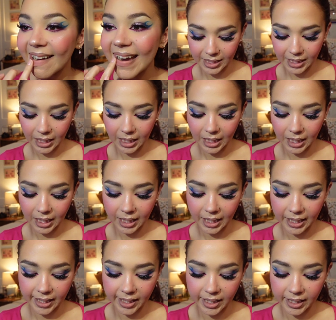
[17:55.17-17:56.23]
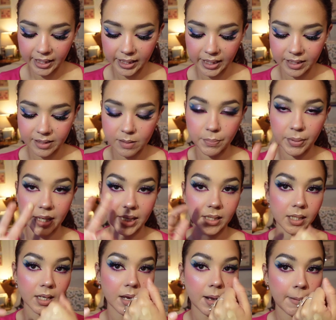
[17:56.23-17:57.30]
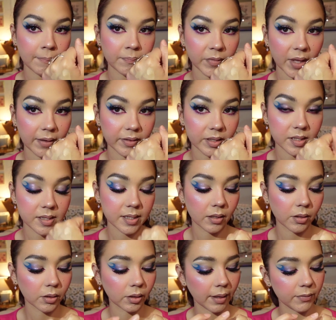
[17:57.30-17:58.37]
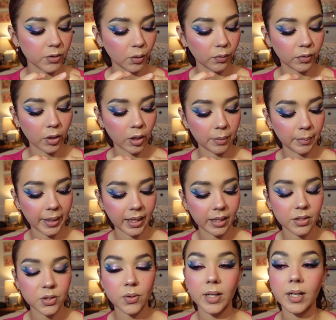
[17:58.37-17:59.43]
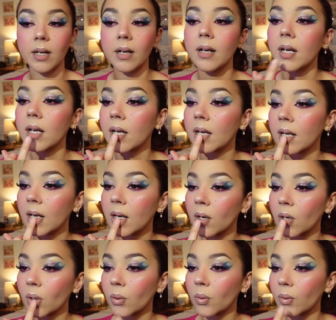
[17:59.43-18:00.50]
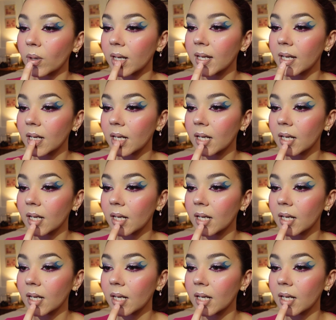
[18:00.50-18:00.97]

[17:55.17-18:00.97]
Tiniest bit of concealer left over on my hands right here, right